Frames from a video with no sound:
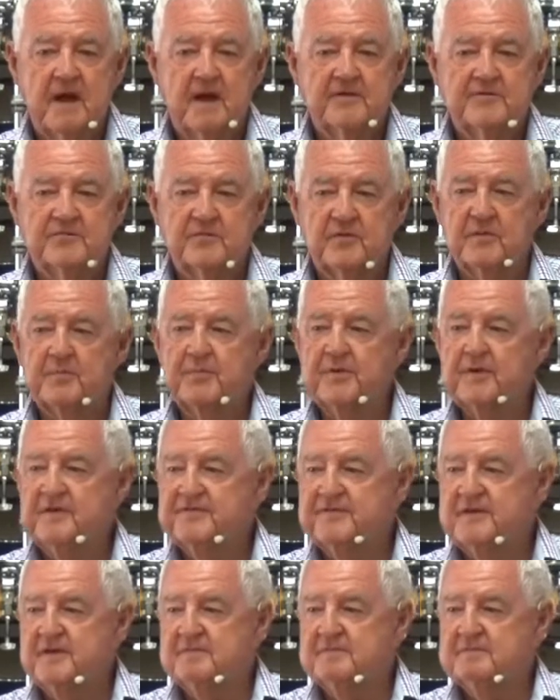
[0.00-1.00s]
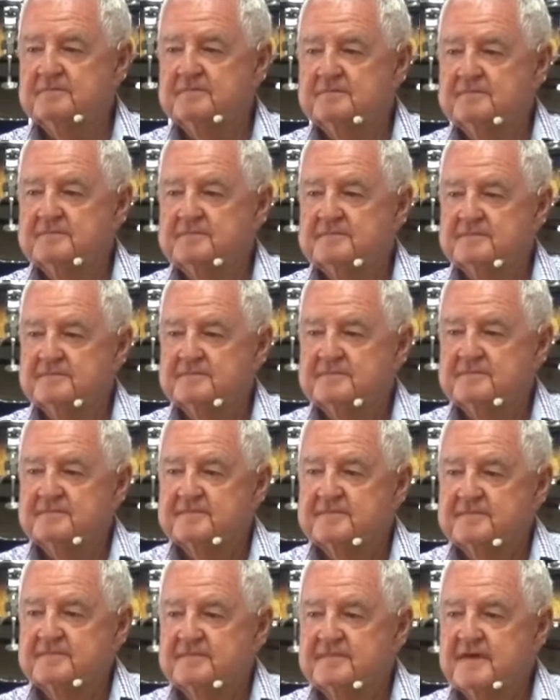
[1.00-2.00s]
I just want to please Him.
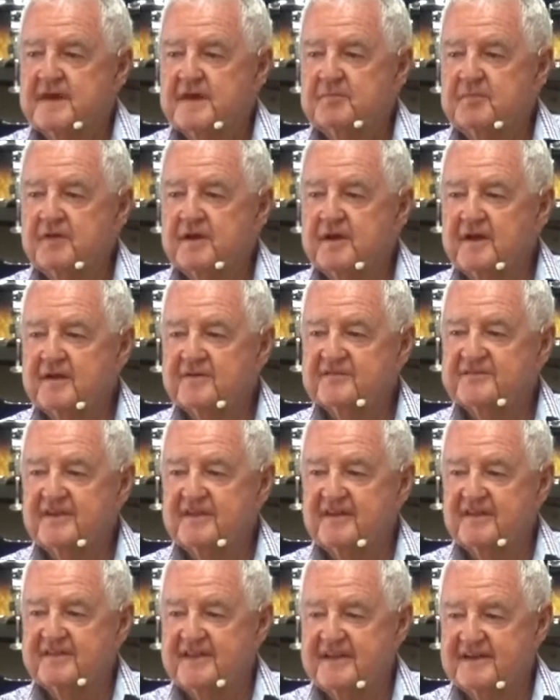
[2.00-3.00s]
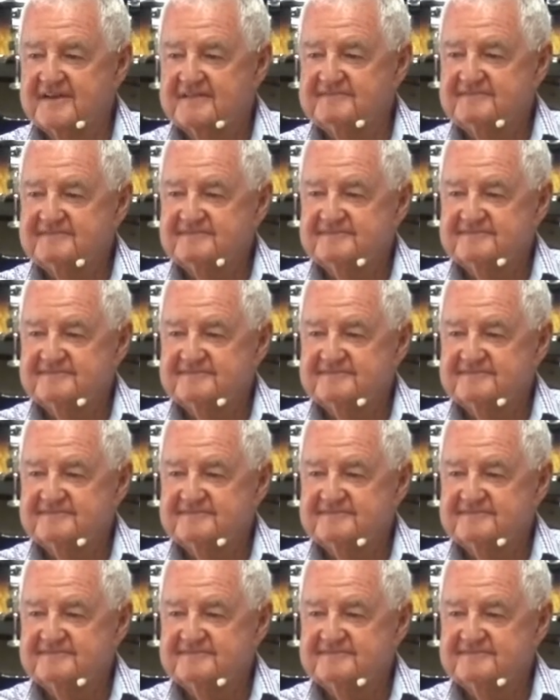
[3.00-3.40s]
Anybody else here like that?